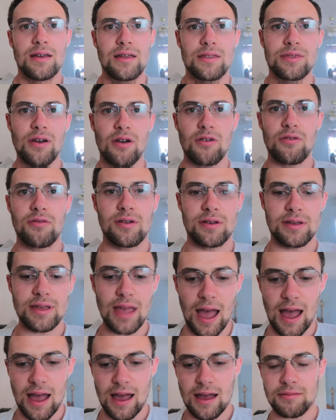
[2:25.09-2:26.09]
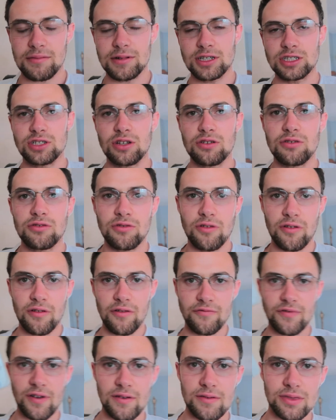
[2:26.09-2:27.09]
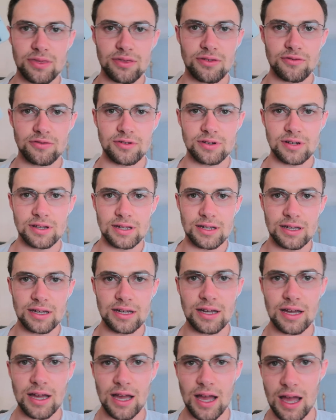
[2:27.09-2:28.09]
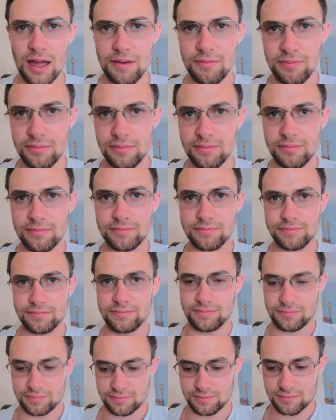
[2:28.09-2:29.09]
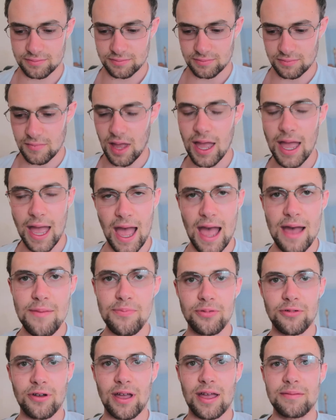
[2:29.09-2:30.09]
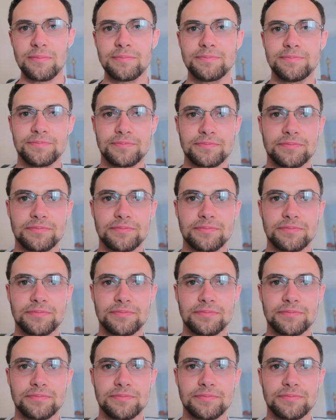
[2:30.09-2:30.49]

So, yeah, I'm gonna show you very soon on my app, okay?